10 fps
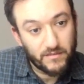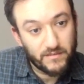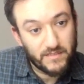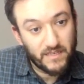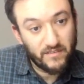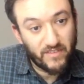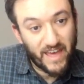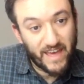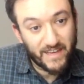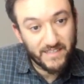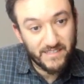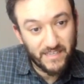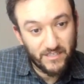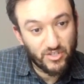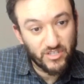t of x
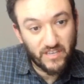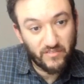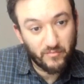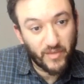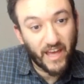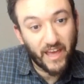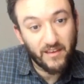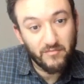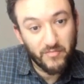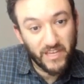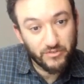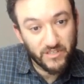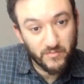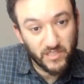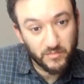is just given by matrix
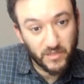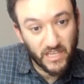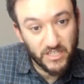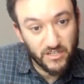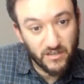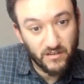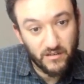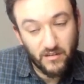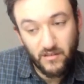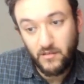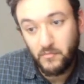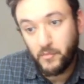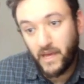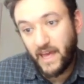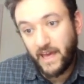multiplication
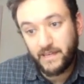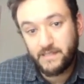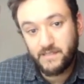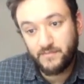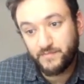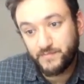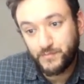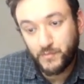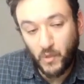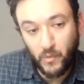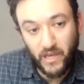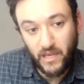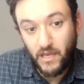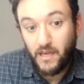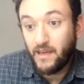by x. Okay?
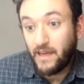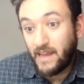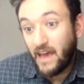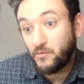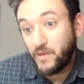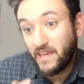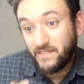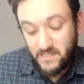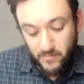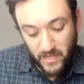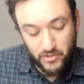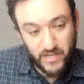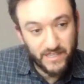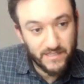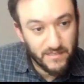And how do we get this
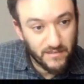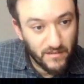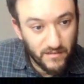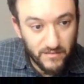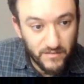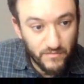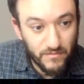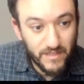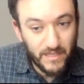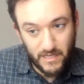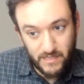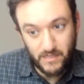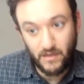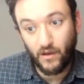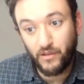matrix? It's really
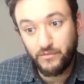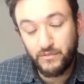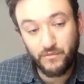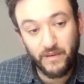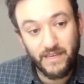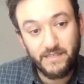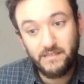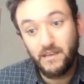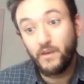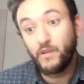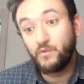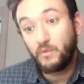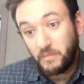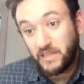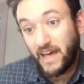easy. All you do is you
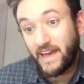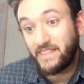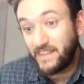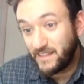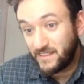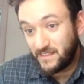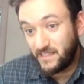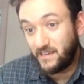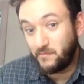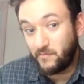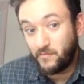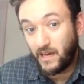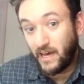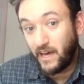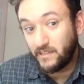apply the
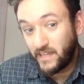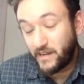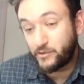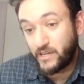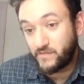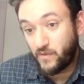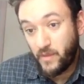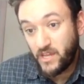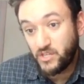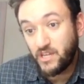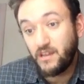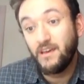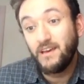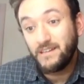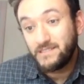linear transformation
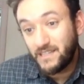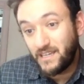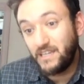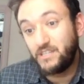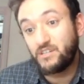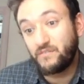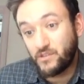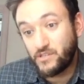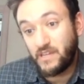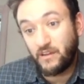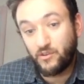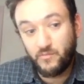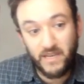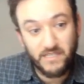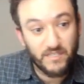to each of your standard
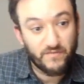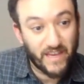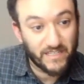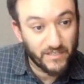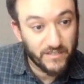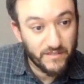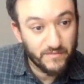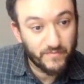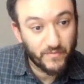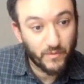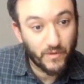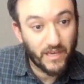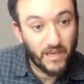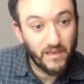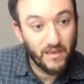basis vectors.
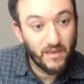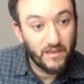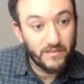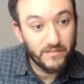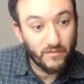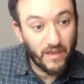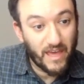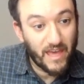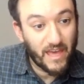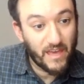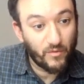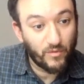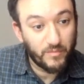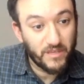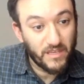Okay? So A will
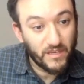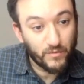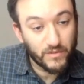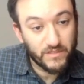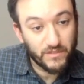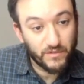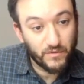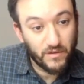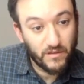be equal to